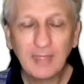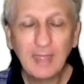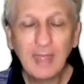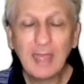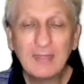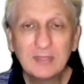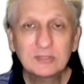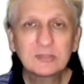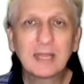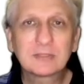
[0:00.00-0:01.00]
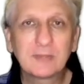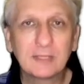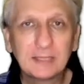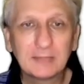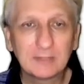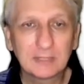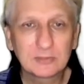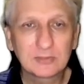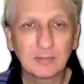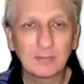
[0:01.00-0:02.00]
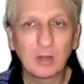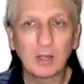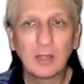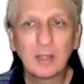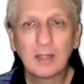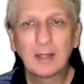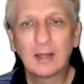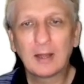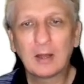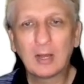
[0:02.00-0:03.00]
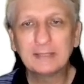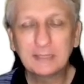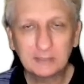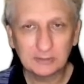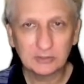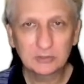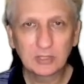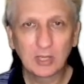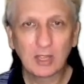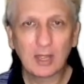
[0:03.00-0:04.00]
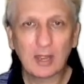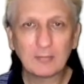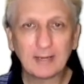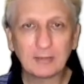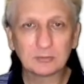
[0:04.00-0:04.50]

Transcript: And this starts then giving us some ideas around